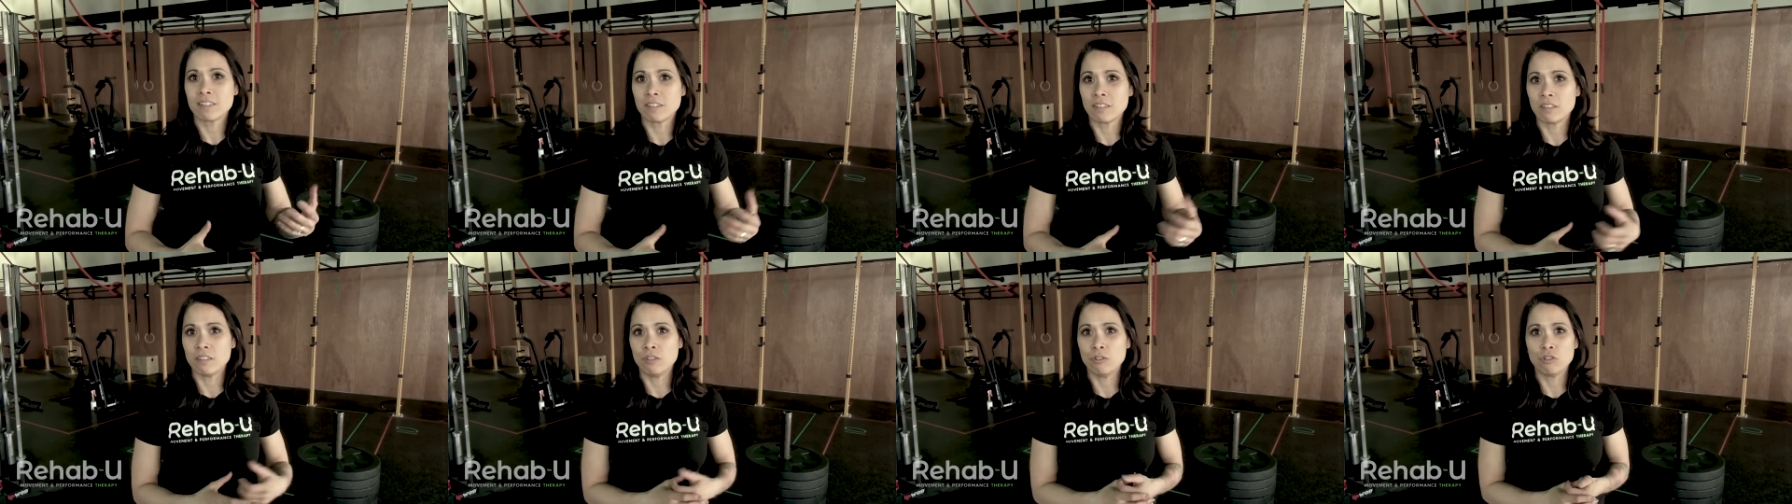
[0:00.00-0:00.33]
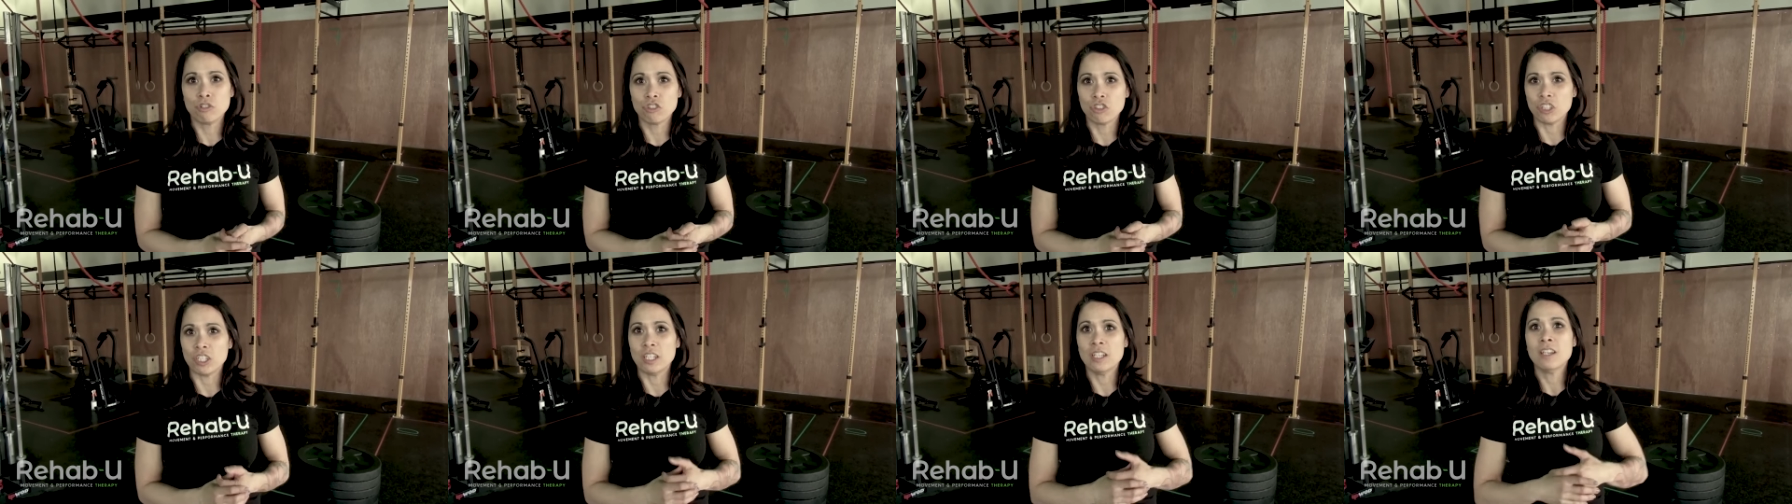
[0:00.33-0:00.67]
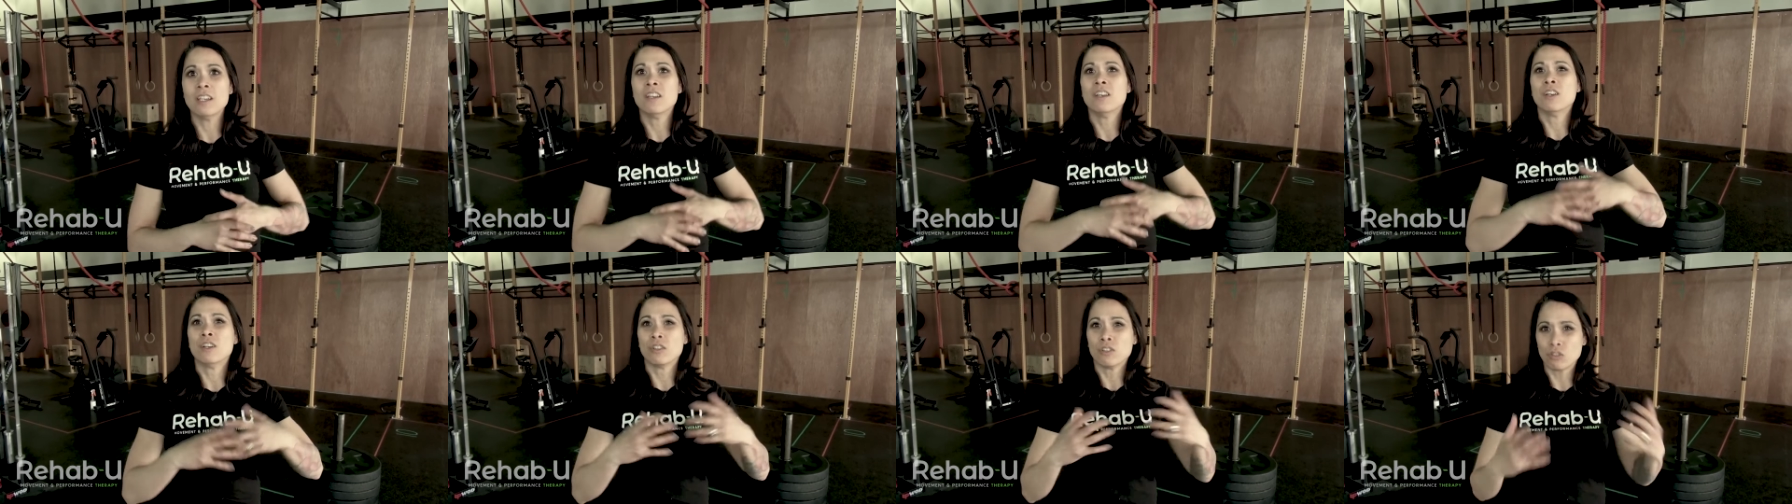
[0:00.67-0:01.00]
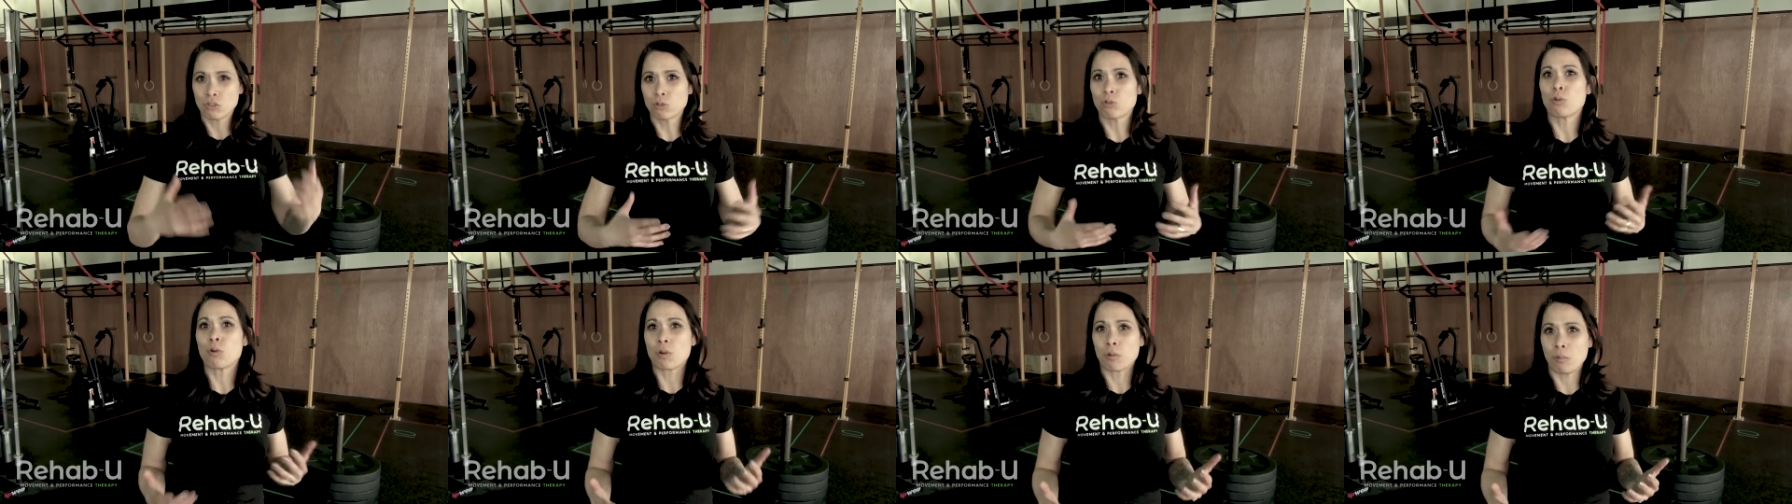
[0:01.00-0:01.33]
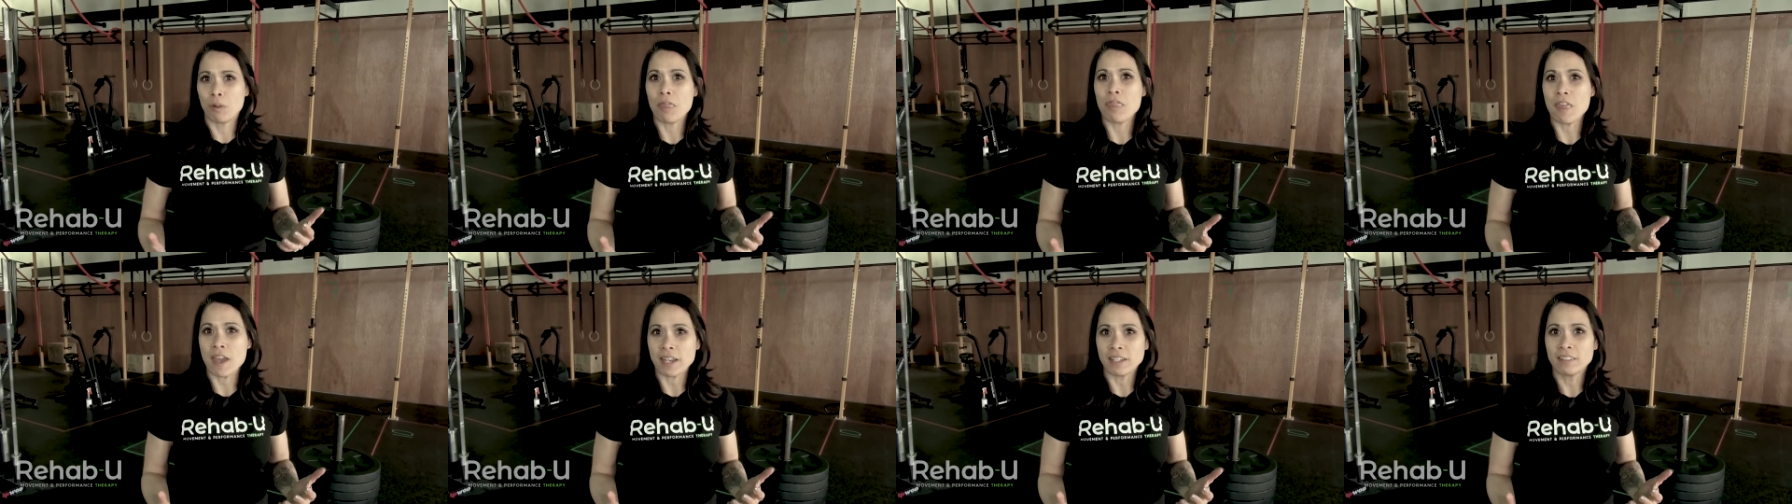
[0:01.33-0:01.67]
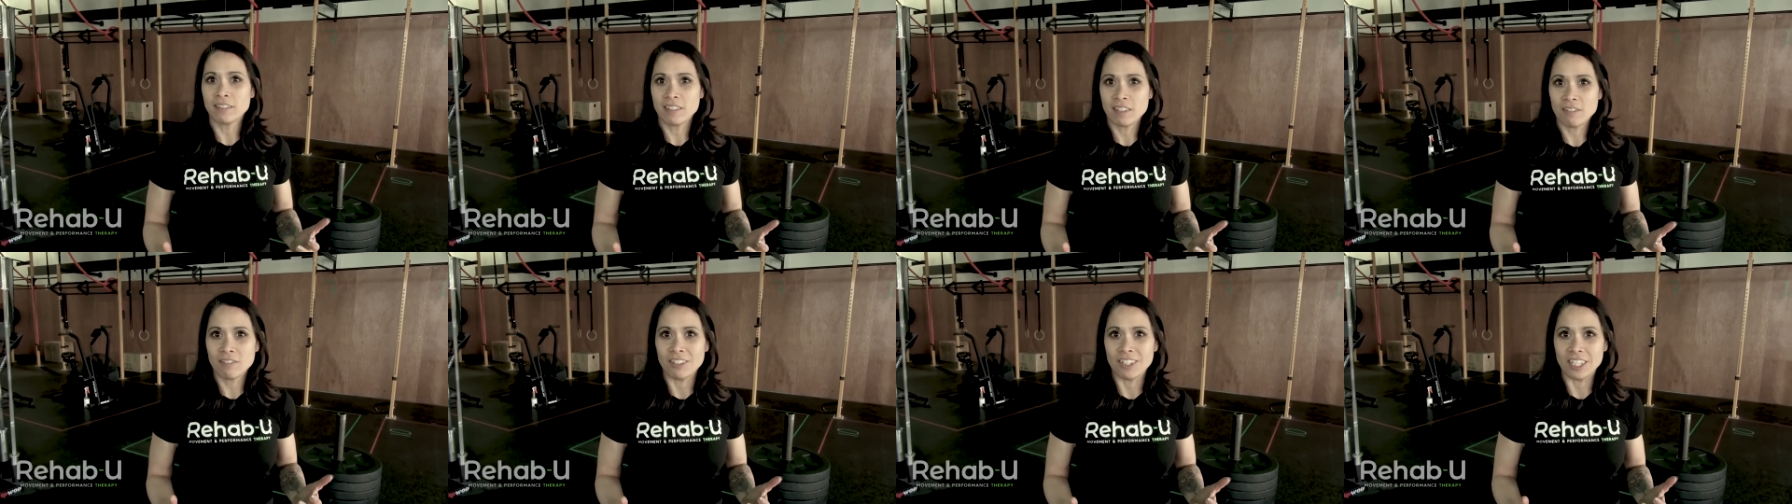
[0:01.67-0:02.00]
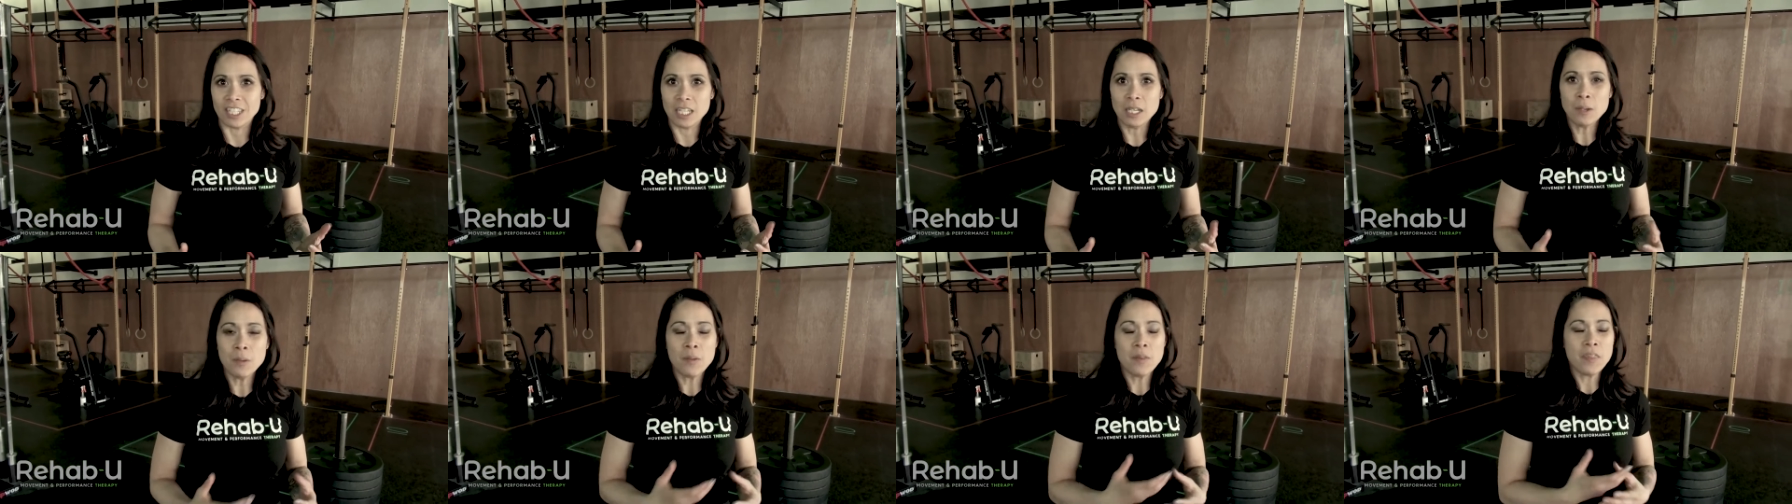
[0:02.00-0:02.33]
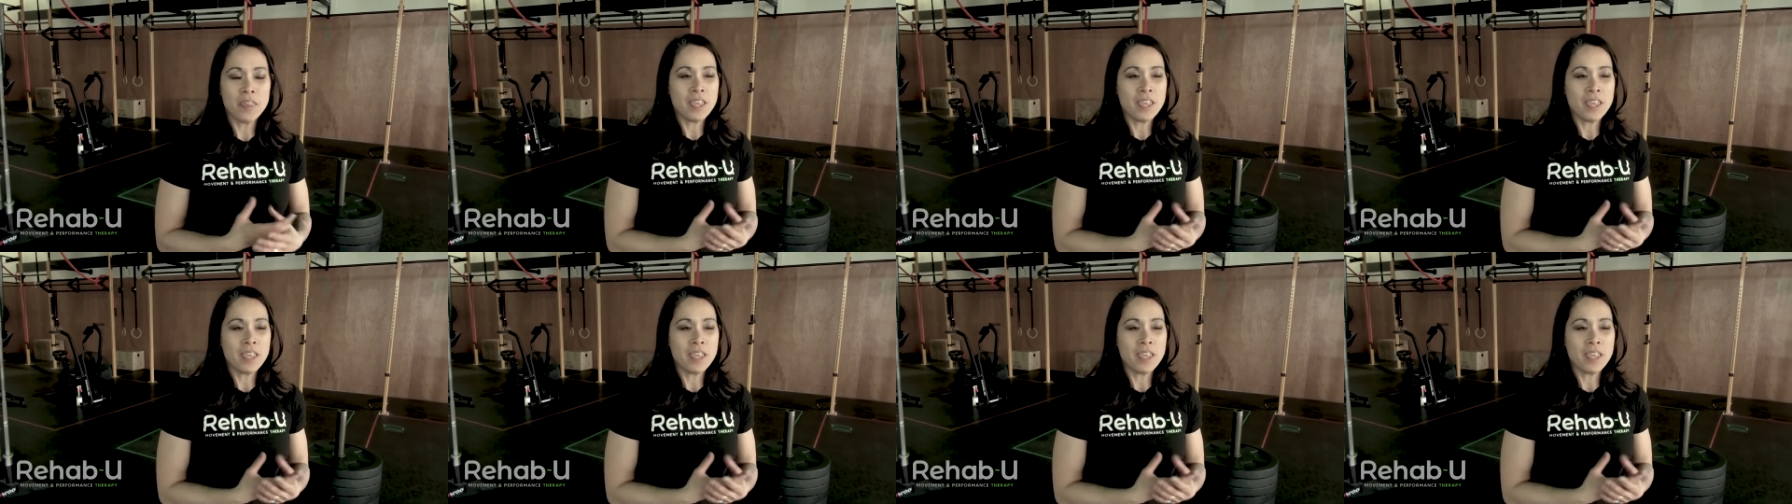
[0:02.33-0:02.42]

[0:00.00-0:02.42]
It's usually sore with activity.